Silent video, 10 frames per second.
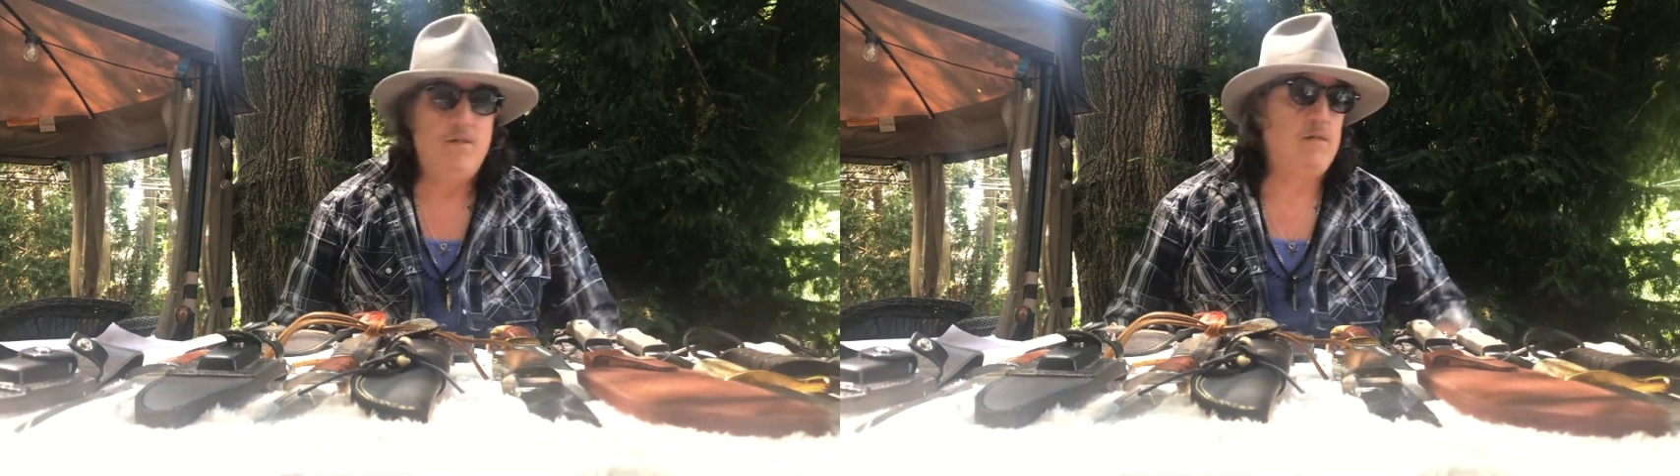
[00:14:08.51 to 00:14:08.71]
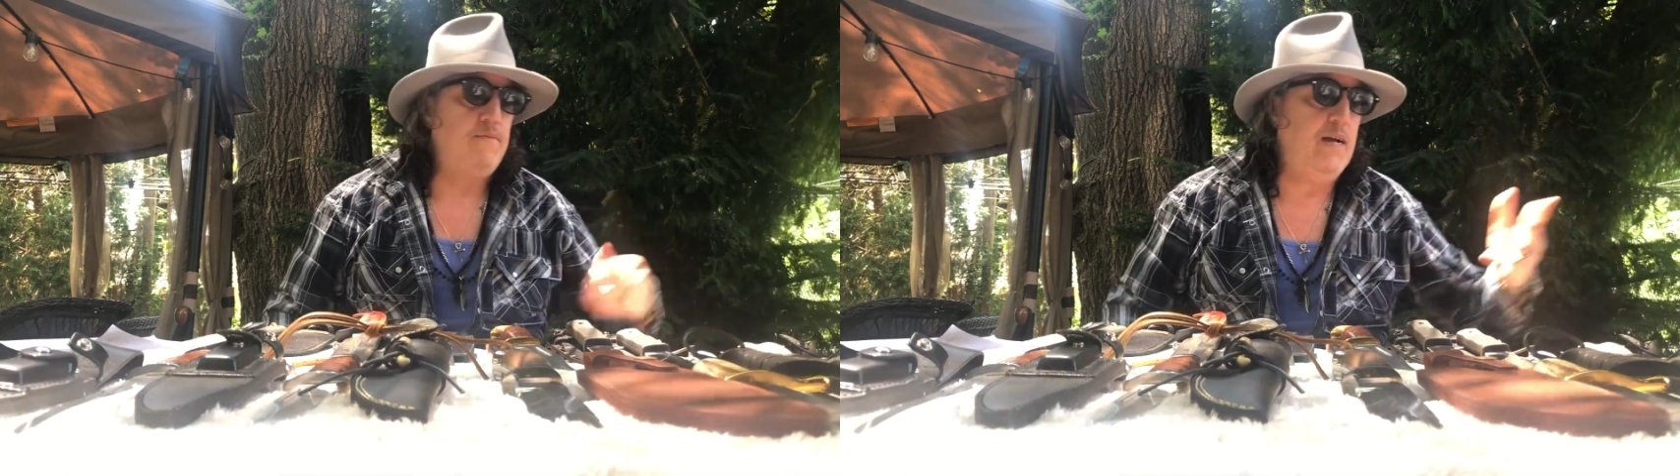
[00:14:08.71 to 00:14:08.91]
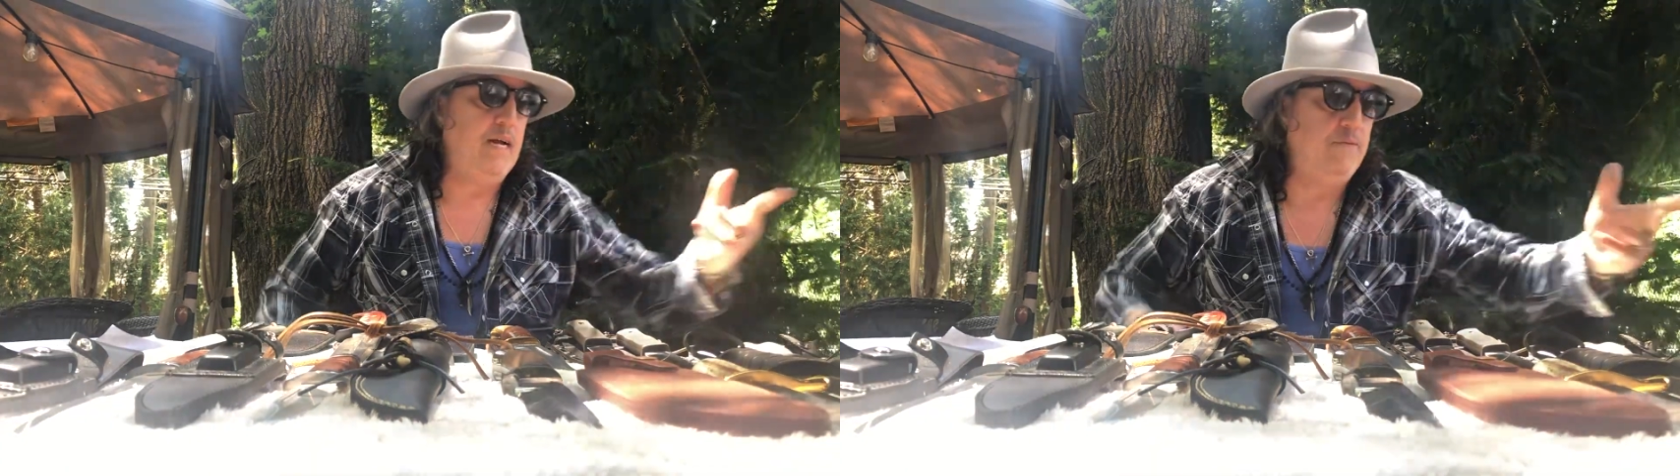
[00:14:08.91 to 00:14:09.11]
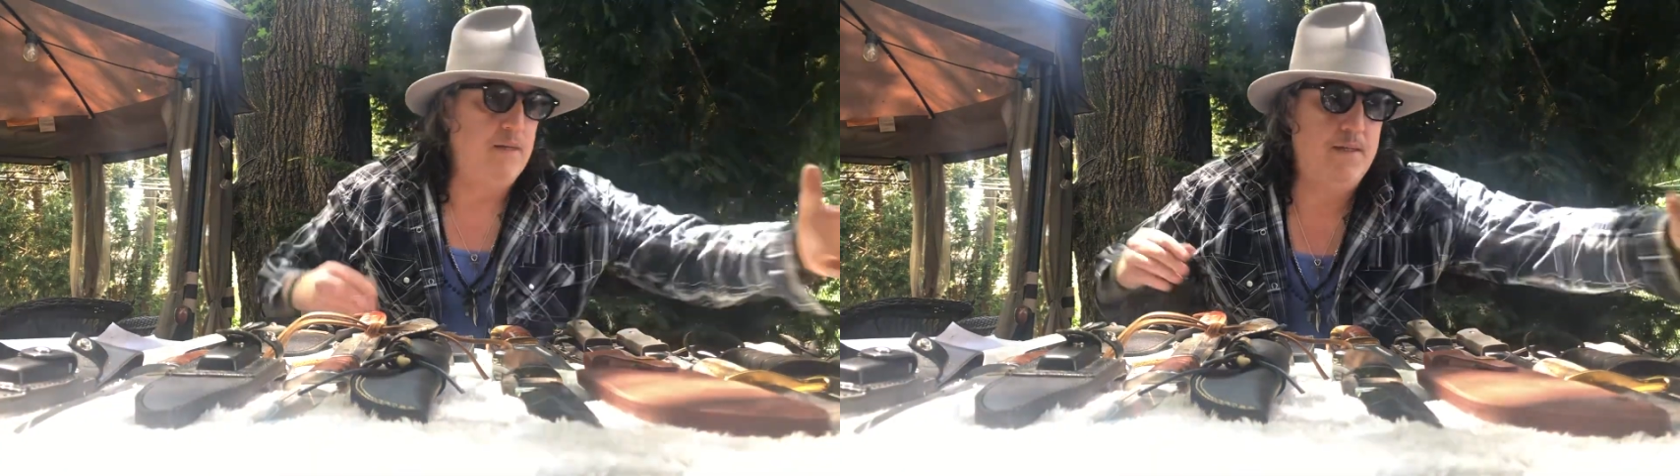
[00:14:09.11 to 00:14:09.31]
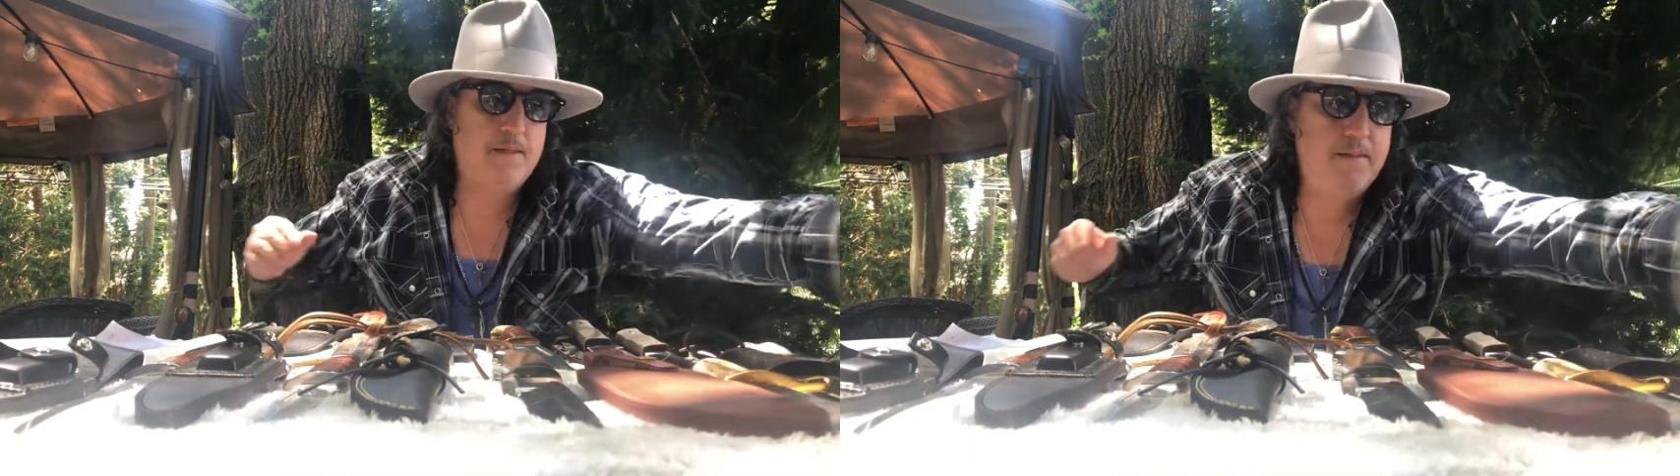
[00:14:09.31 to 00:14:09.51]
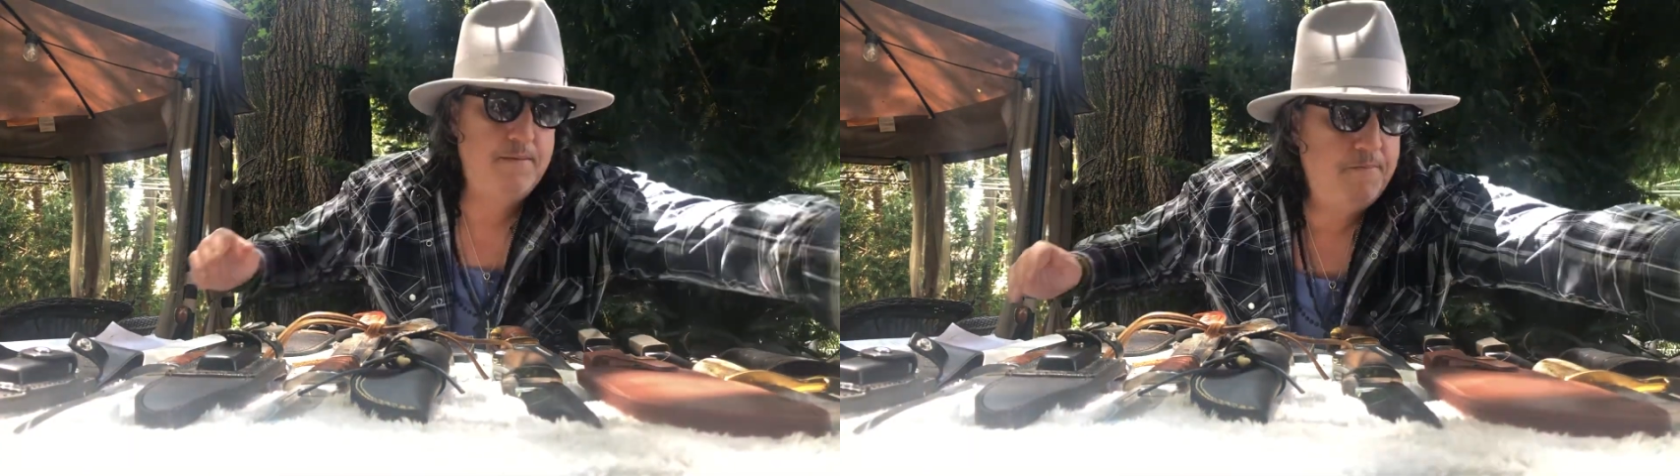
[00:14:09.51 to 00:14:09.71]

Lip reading: Survivalist.